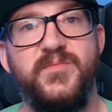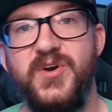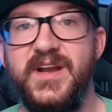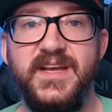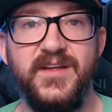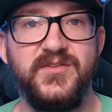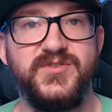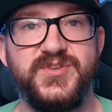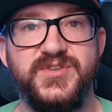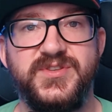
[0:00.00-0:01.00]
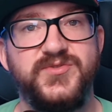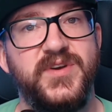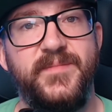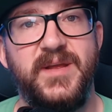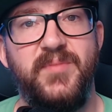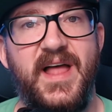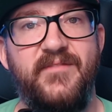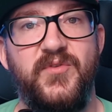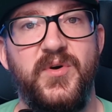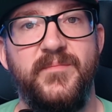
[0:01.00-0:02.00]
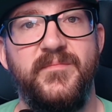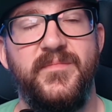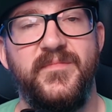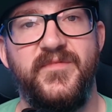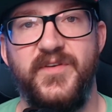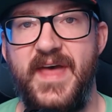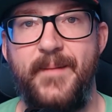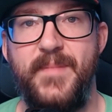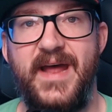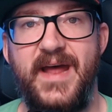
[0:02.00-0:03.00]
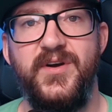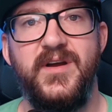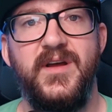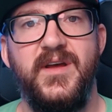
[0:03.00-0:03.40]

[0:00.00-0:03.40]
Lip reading: or any other streaming platform for that matter.